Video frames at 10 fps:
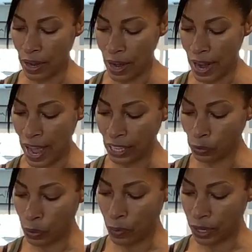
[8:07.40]
Next,
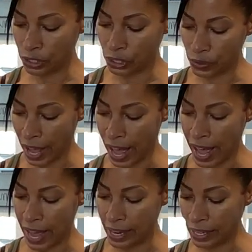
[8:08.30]
we want to
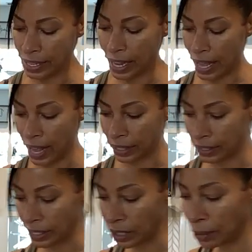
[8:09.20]
add a
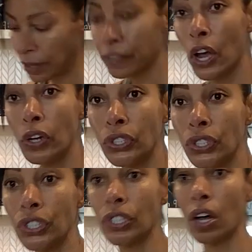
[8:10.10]
little bit of
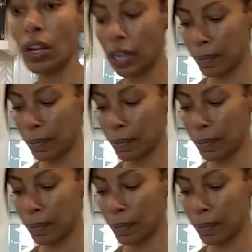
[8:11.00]
kosher salt.